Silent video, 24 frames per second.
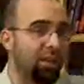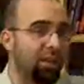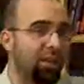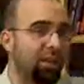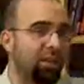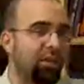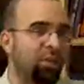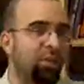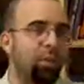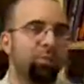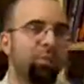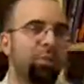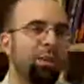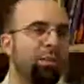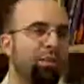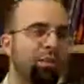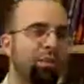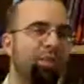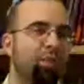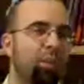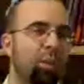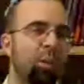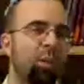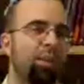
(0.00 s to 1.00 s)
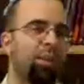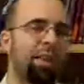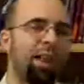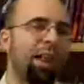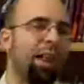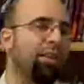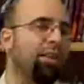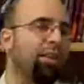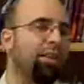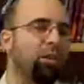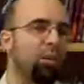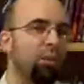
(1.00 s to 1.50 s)
So before
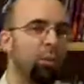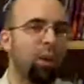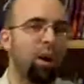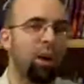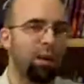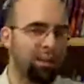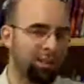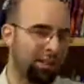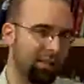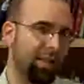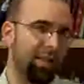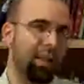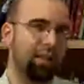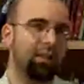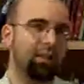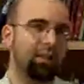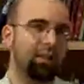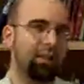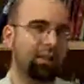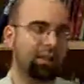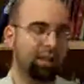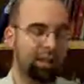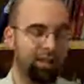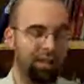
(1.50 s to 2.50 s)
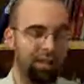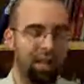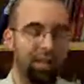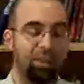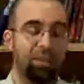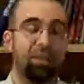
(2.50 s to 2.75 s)
that, there was not sin and death.